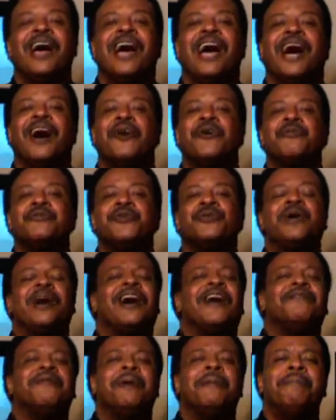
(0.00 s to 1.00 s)
I hope you
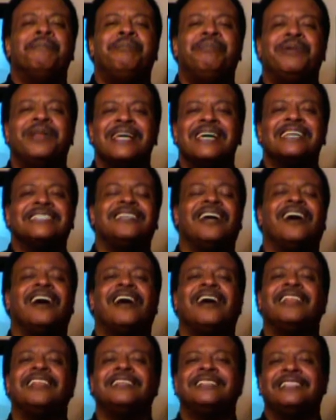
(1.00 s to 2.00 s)
have a blessed
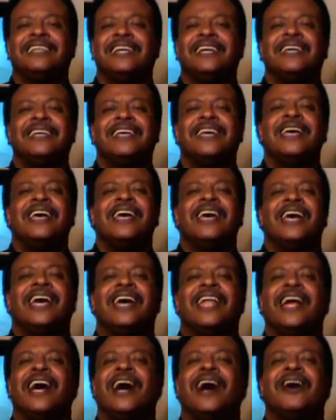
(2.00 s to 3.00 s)
holiday
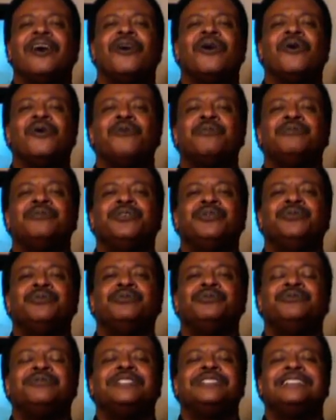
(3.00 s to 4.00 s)
and I hope you
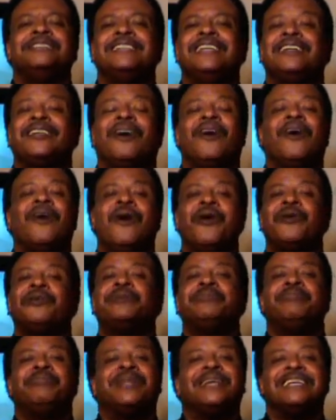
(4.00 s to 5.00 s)
get all
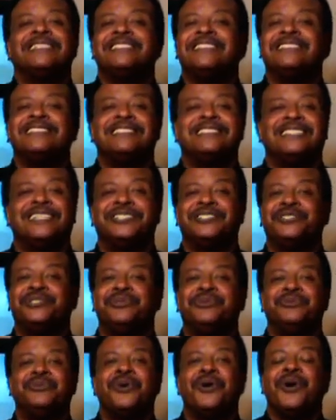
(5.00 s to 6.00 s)
the blessings that
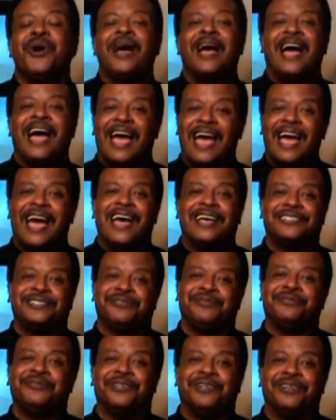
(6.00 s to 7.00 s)
you
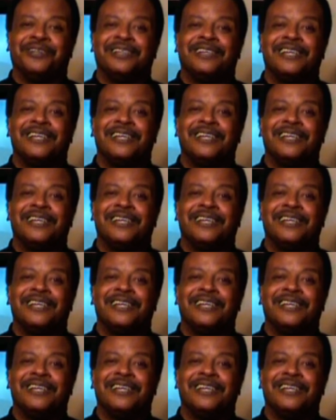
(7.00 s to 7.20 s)
ask for.